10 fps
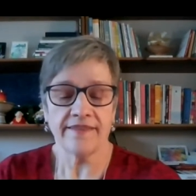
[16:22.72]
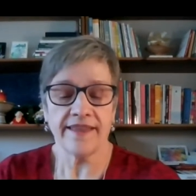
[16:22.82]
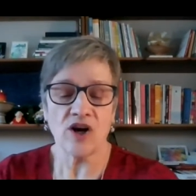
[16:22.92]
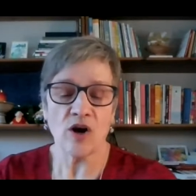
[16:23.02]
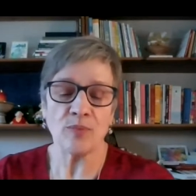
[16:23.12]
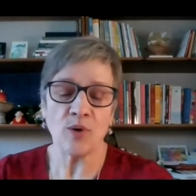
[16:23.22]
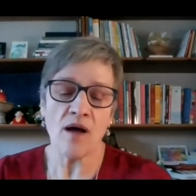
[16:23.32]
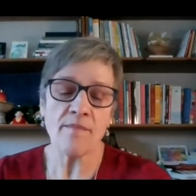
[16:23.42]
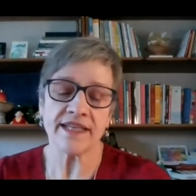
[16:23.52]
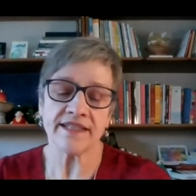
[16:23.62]
then our
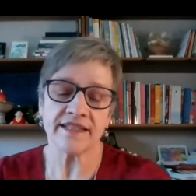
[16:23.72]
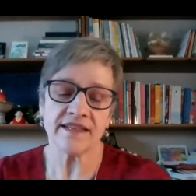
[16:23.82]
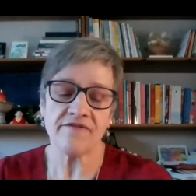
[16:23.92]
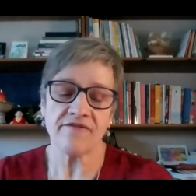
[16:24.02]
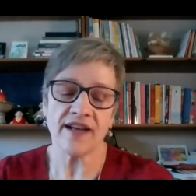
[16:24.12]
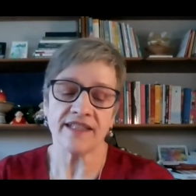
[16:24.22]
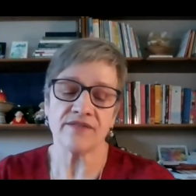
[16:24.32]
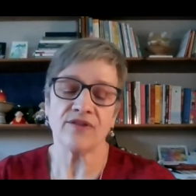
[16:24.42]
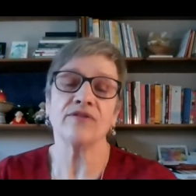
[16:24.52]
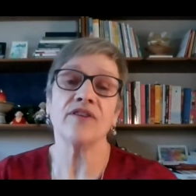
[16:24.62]
promise finds
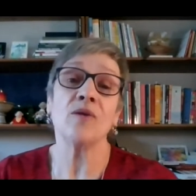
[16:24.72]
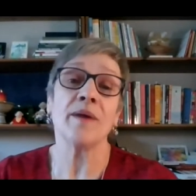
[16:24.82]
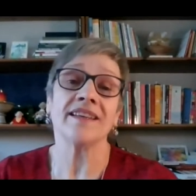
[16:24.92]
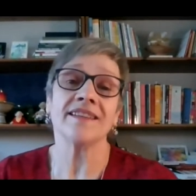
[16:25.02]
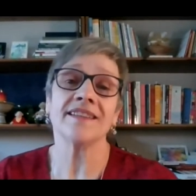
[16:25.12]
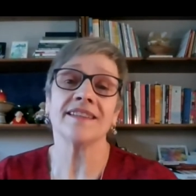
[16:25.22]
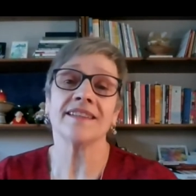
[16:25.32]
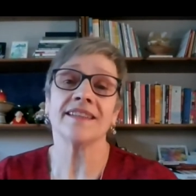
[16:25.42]
fulfillment